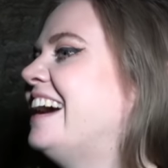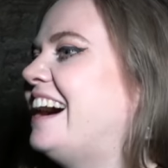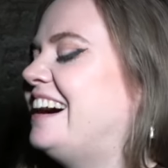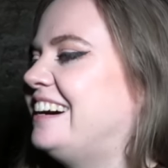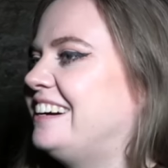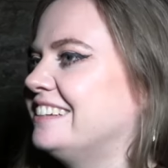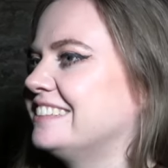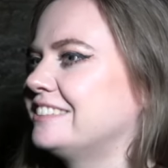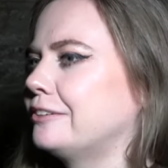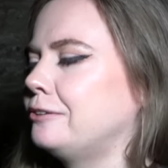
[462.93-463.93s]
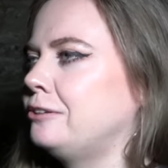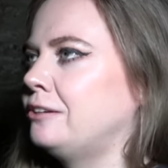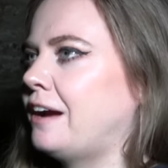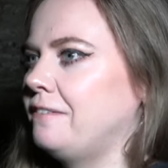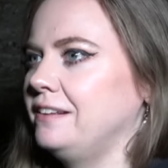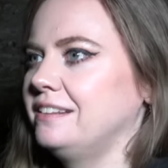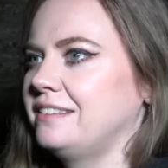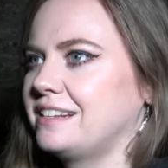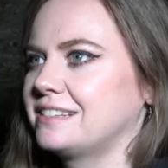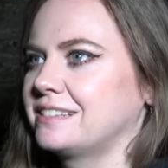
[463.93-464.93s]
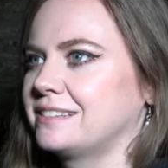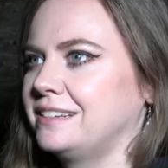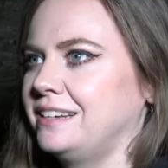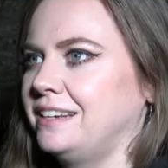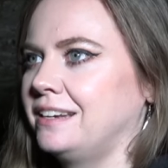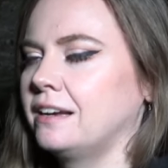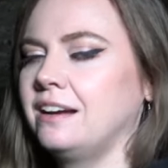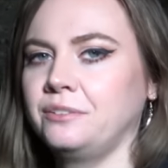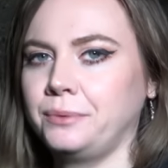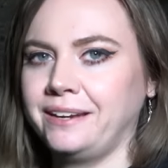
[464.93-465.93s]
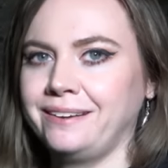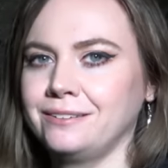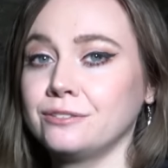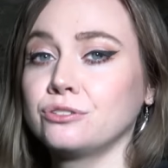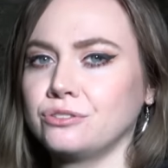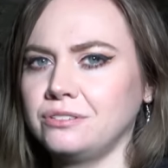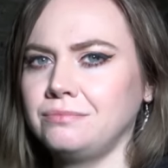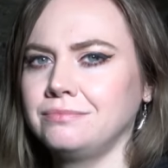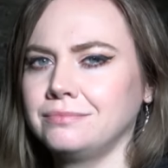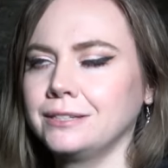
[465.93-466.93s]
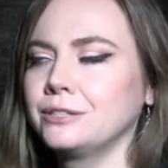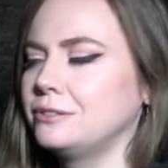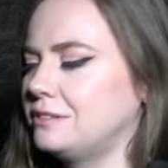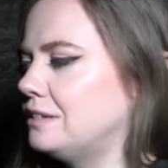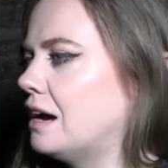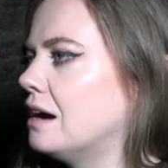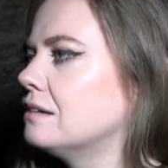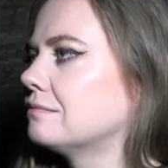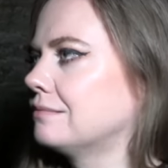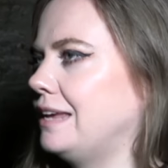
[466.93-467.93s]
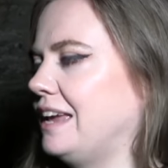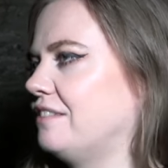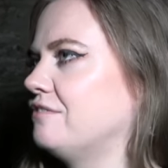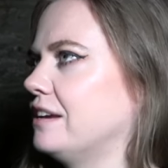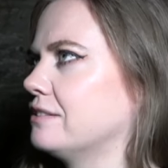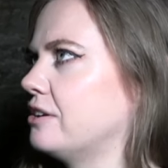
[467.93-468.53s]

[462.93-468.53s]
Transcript: Uh, so I think that that's kind of weird. It's good, good start, kicking things